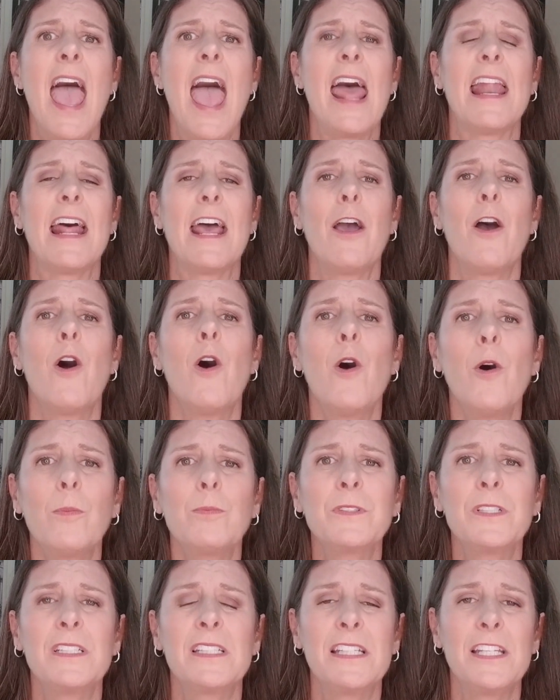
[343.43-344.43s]
and I
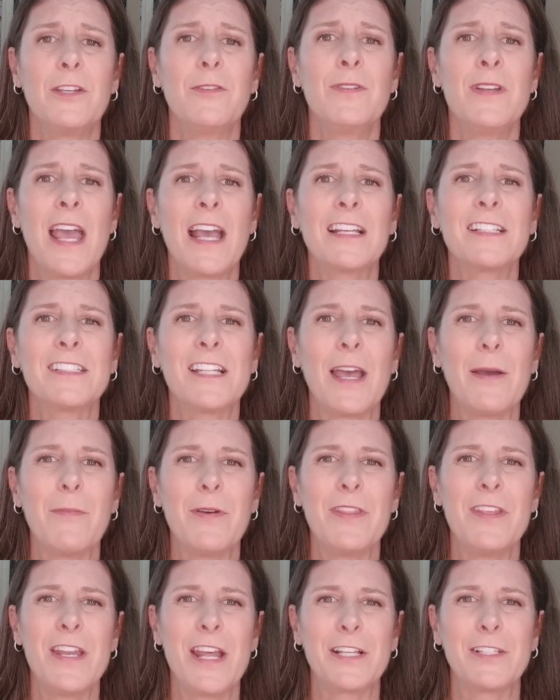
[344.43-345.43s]
hope to see you next time
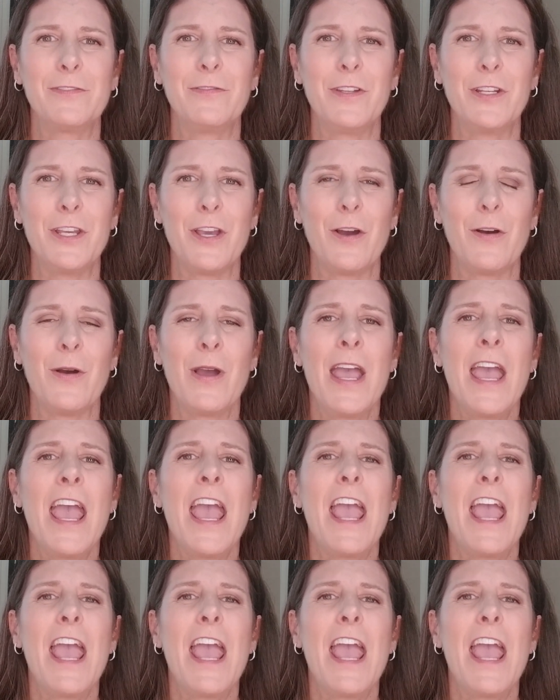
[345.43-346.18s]
on the next video.